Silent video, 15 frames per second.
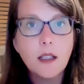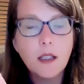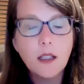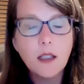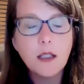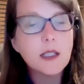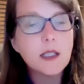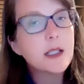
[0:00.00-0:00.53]

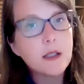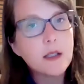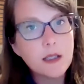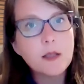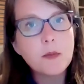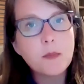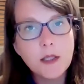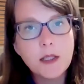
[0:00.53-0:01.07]
and this
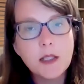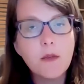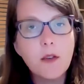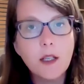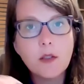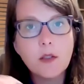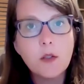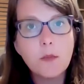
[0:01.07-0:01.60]
is
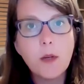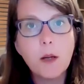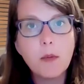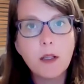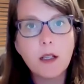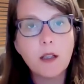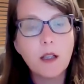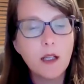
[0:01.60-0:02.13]
specific to
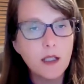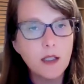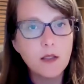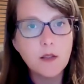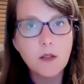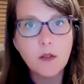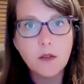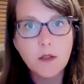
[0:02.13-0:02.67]
public
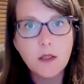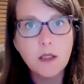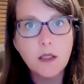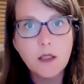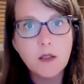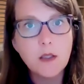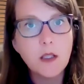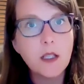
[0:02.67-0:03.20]
clients, so
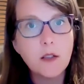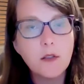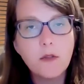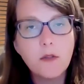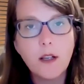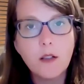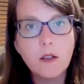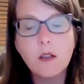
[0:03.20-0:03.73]
city, state,
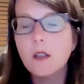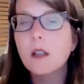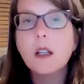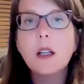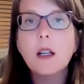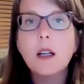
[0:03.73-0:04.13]
federal,